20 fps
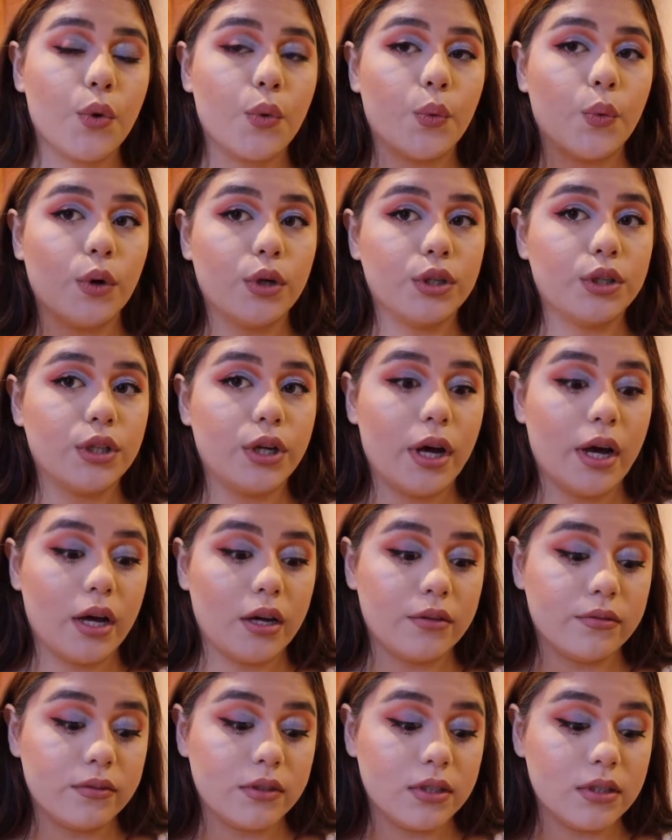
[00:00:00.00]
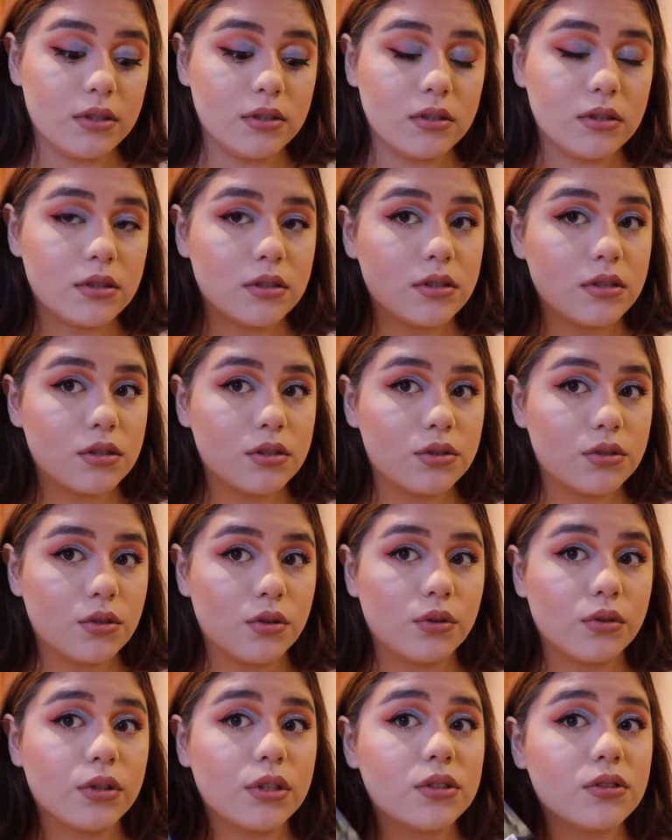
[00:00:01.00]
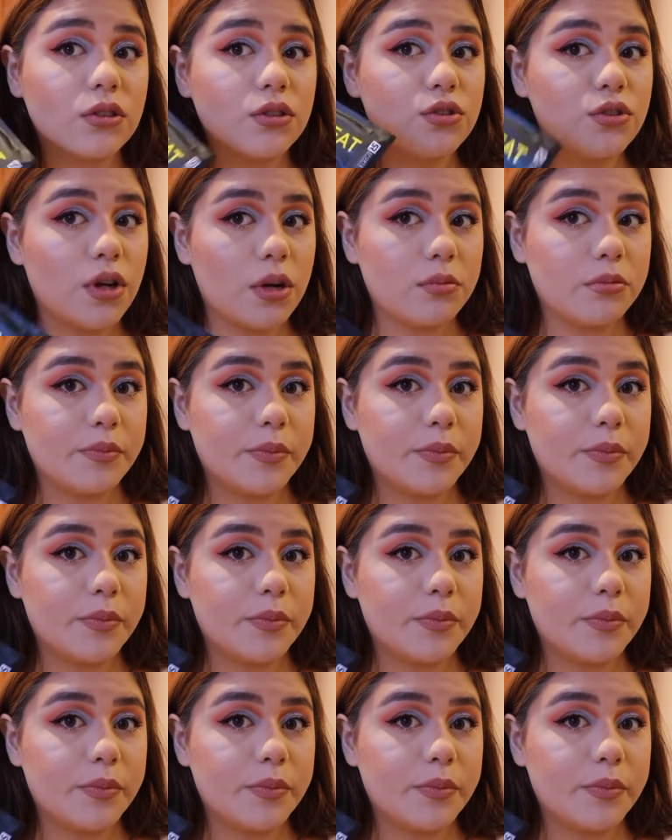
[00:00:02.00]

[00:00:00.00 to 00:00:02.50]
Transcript: wanting to have these. So these are travel